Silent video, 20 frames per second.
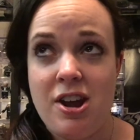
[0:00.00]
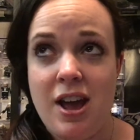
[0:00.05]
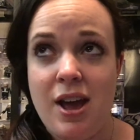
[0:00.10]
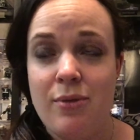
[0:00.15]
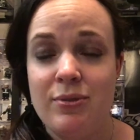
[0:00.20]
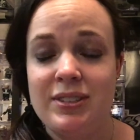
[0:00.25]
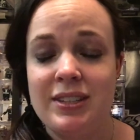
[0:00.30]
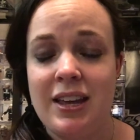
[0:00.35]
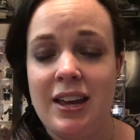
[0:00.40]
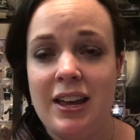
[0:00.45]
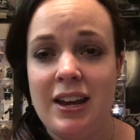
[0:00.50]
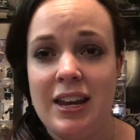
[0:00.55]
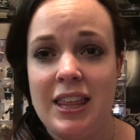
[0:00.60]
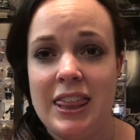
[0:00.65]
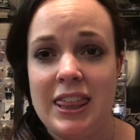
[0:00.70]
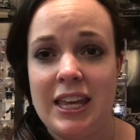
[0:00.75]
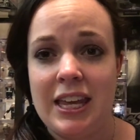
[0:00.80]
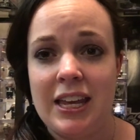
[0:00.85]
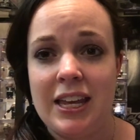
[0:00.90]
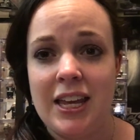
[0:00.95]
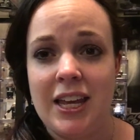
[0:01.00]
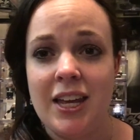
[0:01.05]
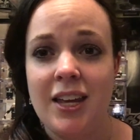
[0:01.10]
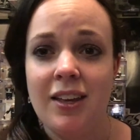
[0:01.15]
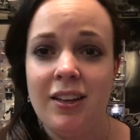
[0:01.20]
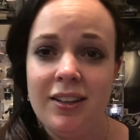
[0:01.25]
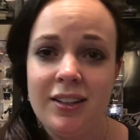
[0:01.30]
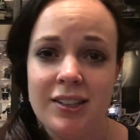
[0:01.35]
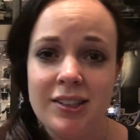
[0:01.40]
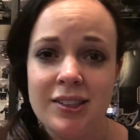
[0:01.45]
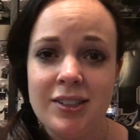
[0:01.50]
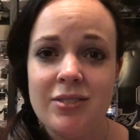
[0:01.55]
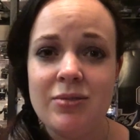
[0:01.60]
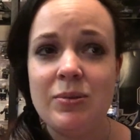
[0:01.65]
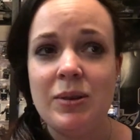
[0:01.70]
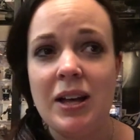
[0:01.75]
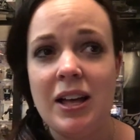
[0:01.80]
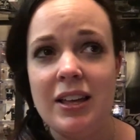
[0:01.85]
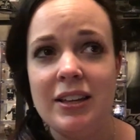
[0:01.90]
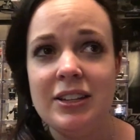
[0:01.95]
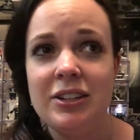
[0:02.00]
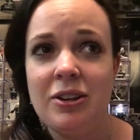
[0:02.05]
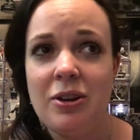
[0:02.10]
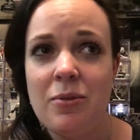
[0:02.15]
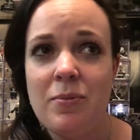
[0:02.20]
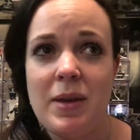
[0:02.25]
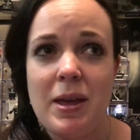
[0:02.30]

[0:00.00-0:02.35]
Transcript: I was kind of thinking, oh, well, you know,